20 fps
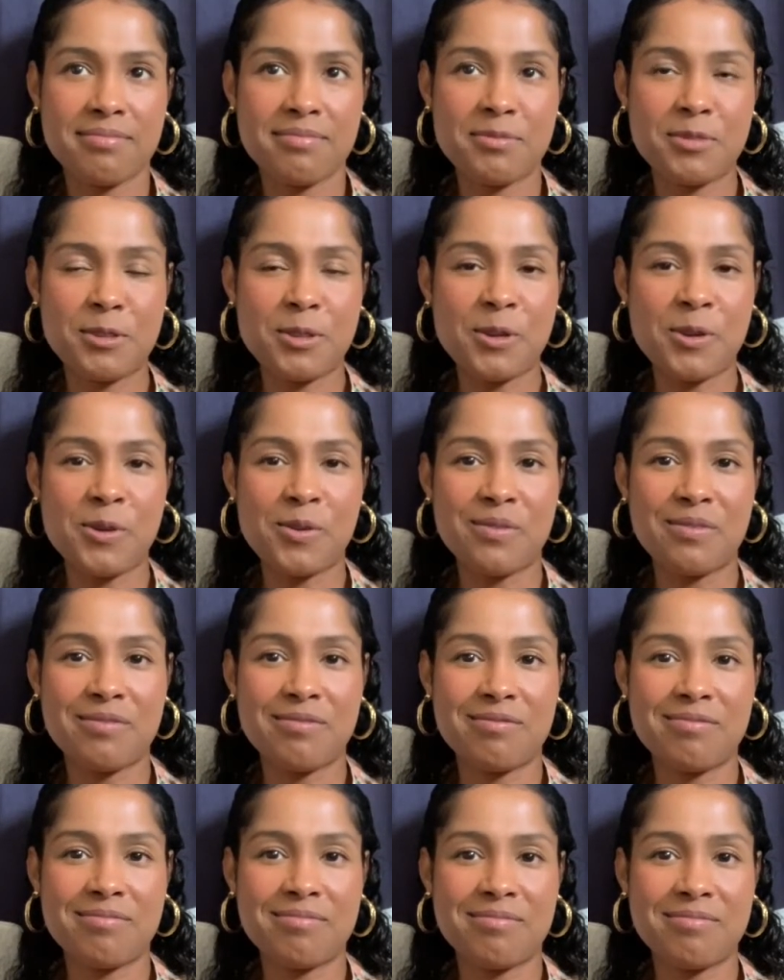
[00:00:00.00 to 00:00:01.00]
So
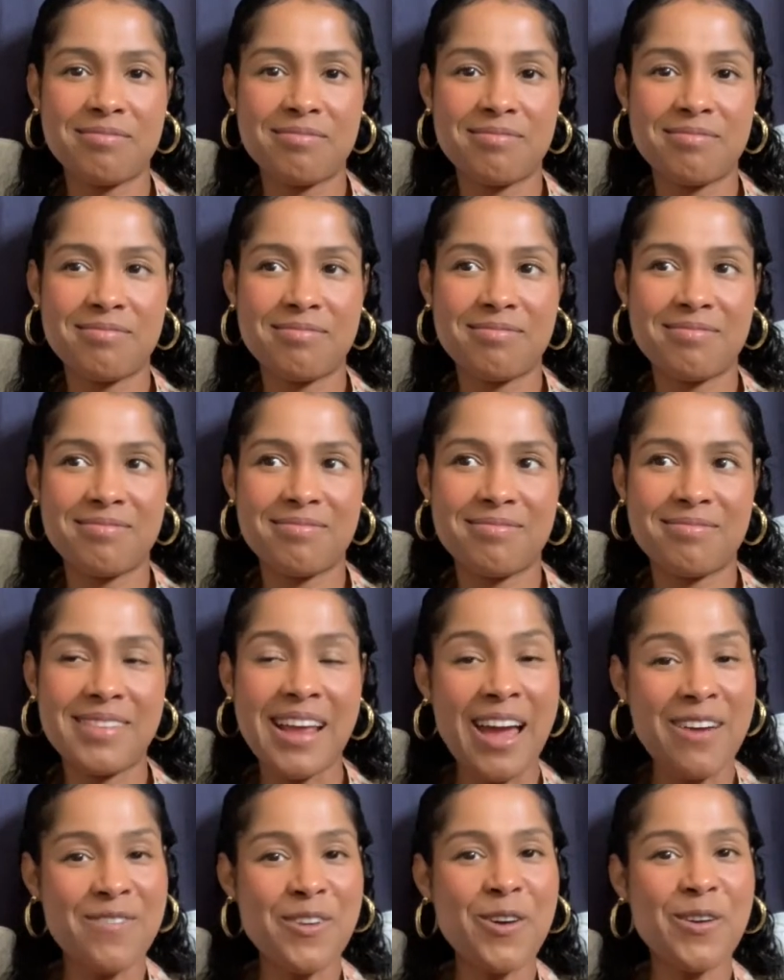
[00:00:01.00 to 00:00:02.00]

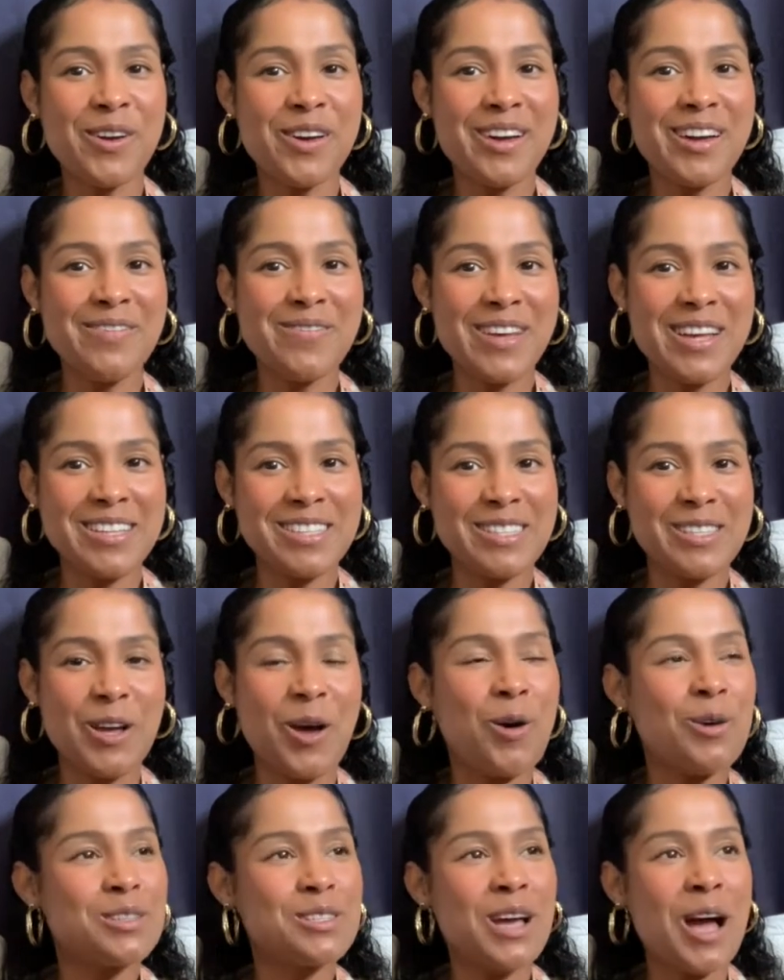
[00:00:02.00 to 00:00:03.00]
I feel good, because this
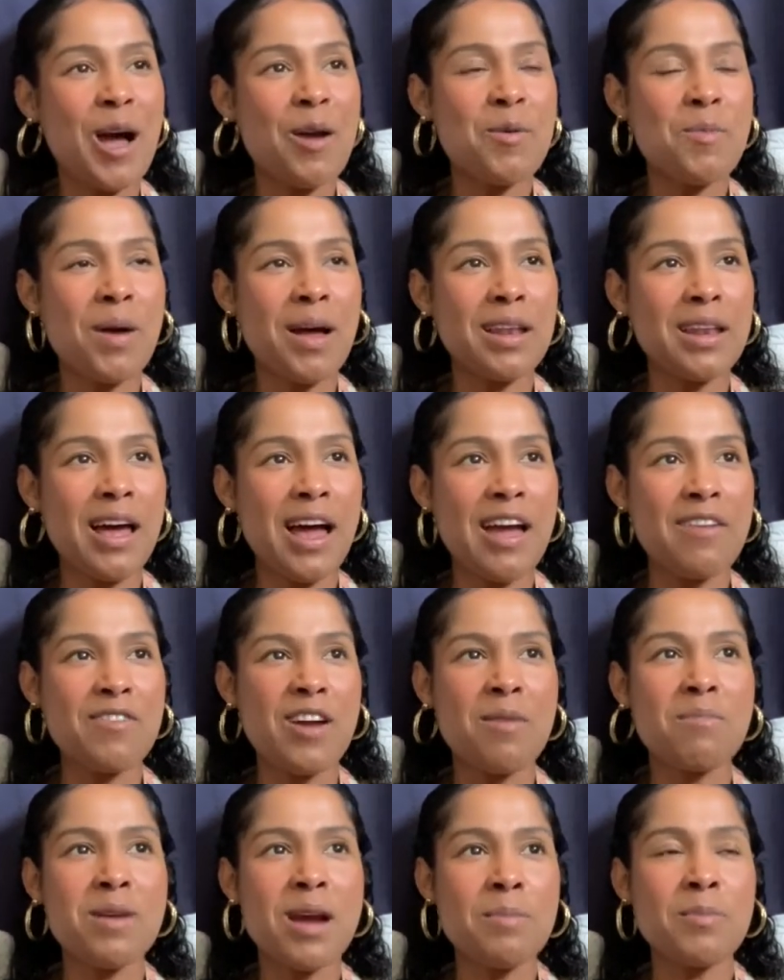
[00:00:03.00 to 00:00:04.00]
whole time in my life, I
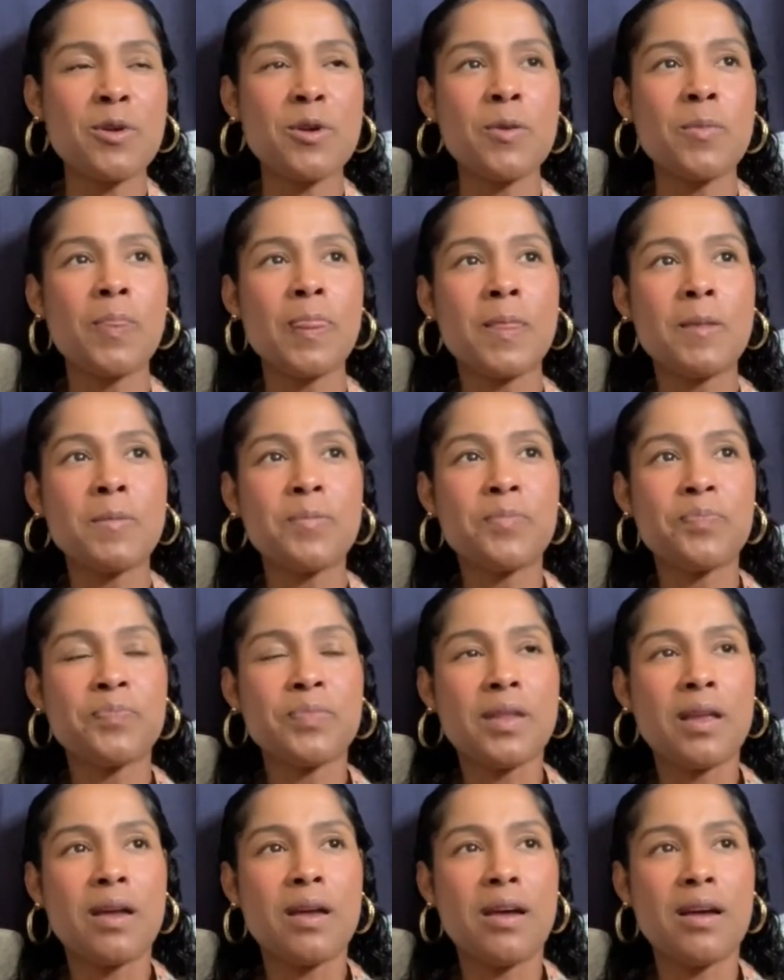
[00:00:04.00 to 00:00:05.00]
remember
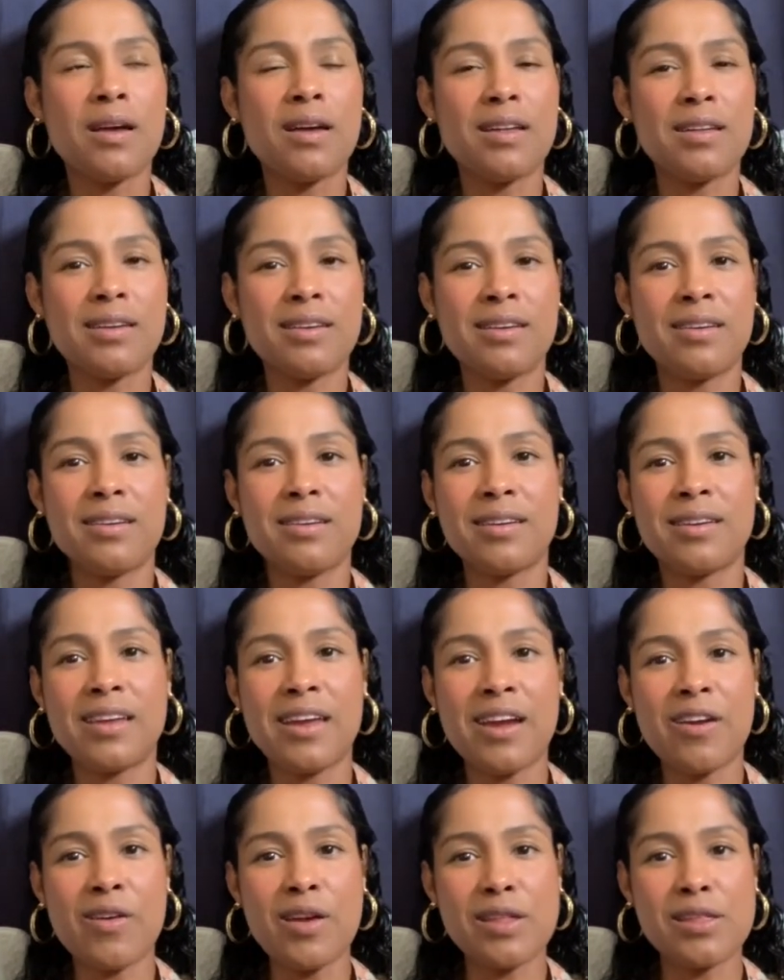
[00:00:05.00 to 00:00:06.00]

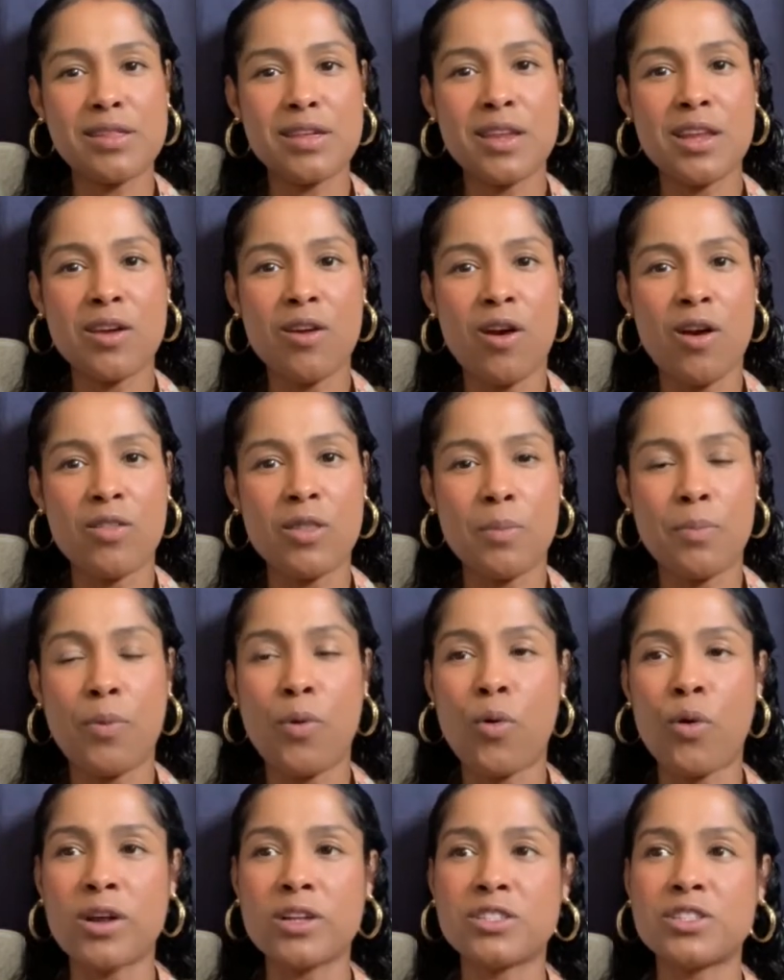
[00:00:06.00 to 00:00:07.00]
Gary sitting on the
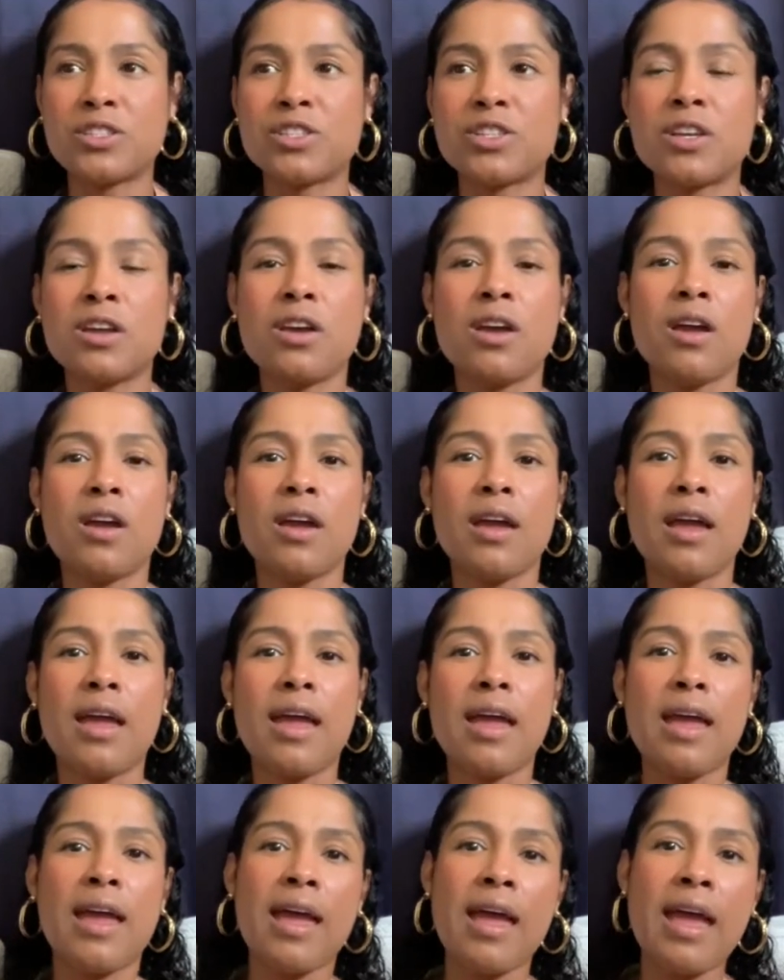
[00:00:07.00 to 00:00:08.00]
porch
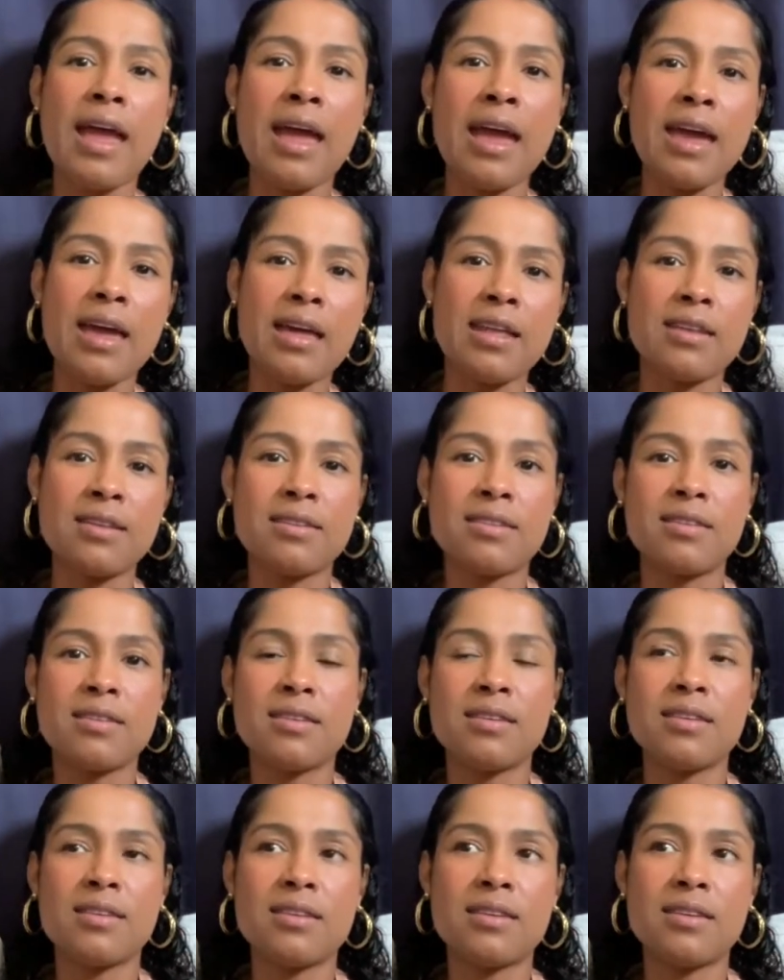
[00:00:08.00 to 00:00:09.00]
and
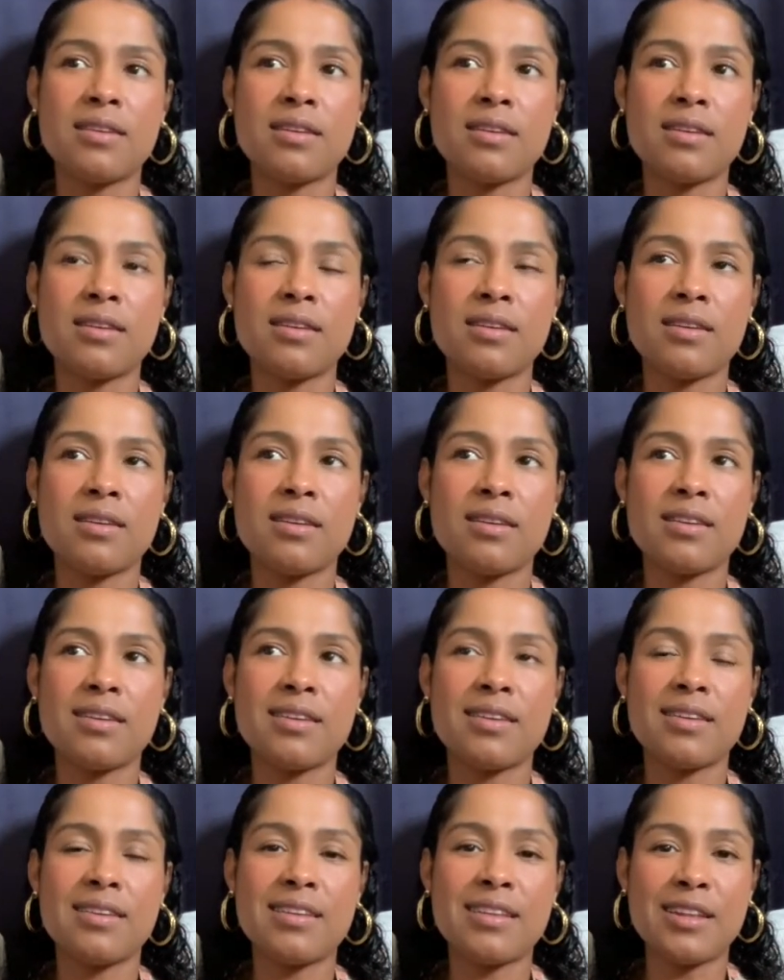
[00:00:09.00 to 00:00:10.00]

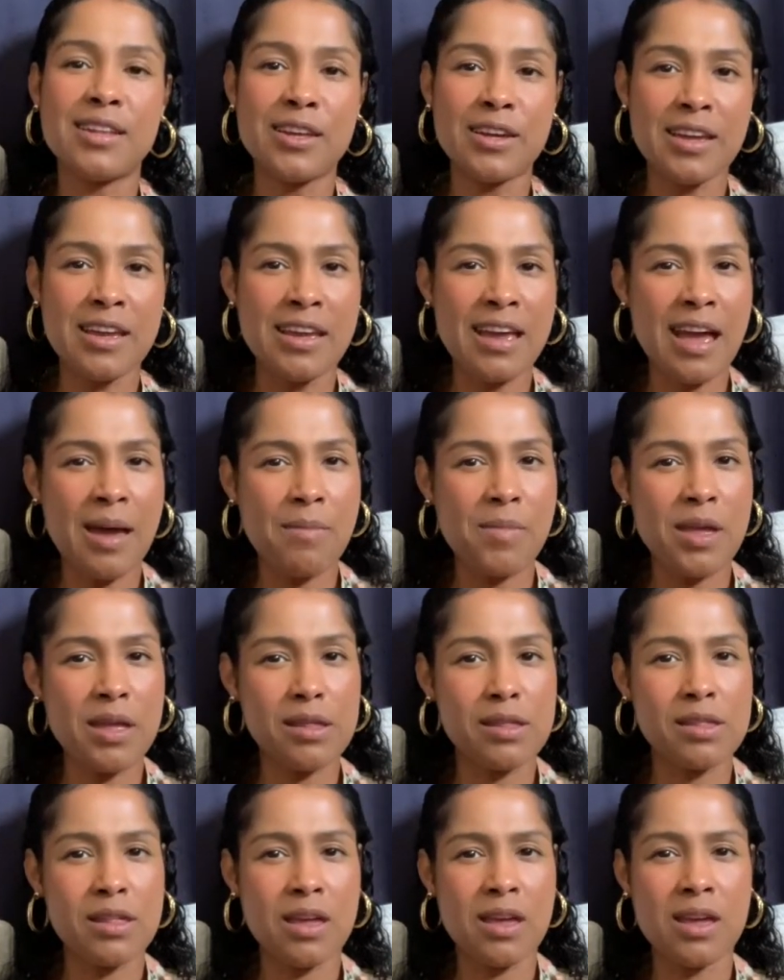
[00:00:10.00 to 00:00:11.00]
looking at me and
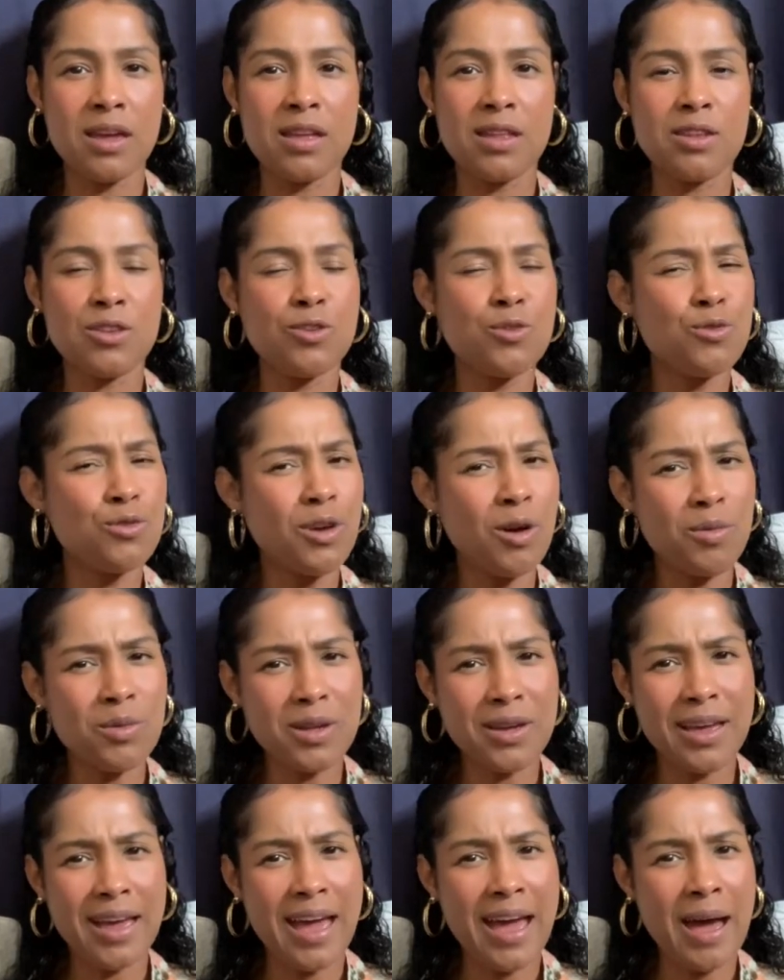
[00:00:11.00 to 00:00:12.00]
saying, "You don't
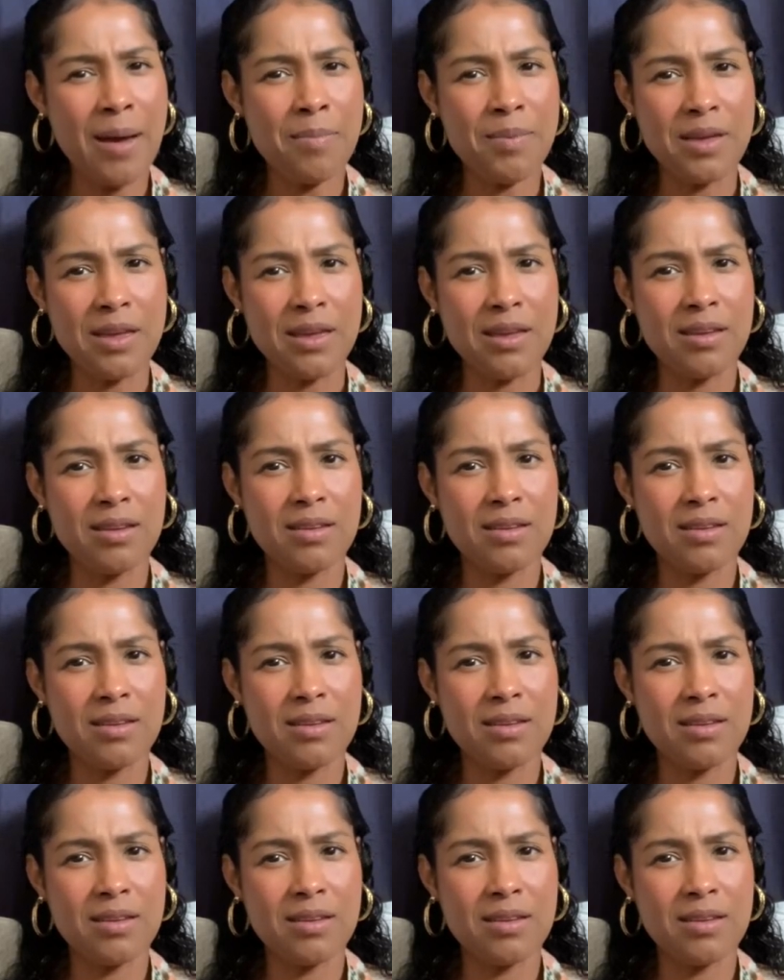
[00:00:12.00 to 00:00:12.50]
look happy."